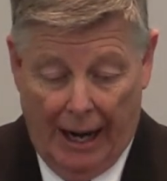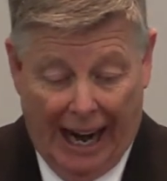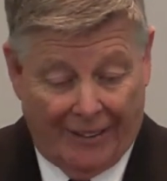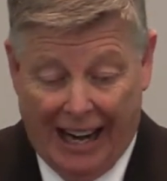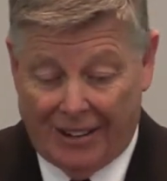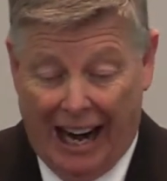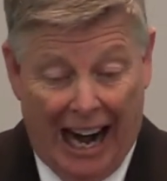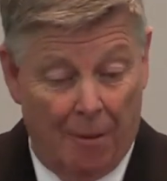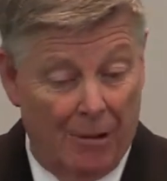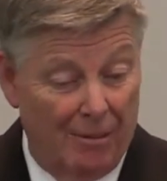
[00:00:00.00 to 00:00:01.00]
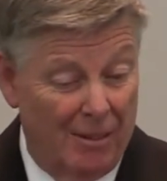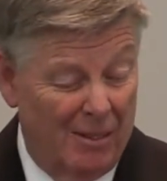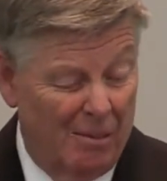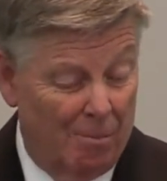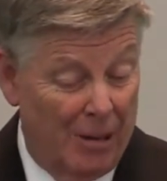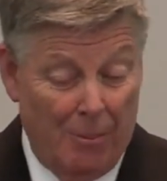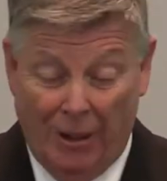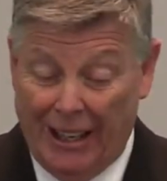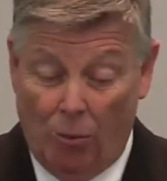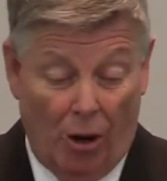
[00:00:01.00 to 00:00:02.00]
At that time, people
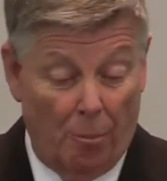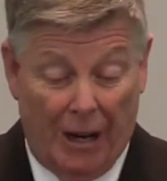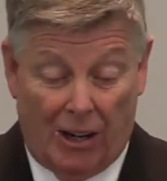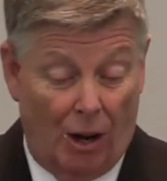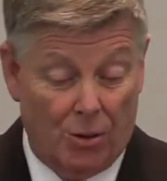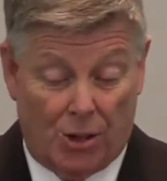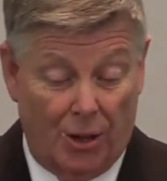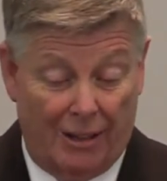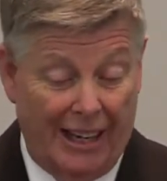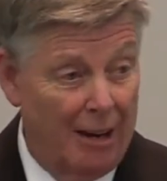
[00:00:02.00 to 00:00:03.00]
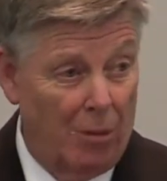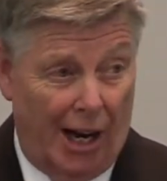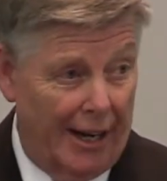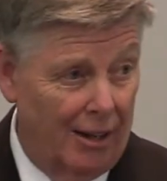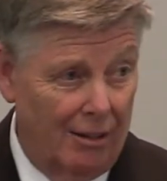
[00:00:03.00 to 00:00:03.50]
didn't want to be close to a dead body.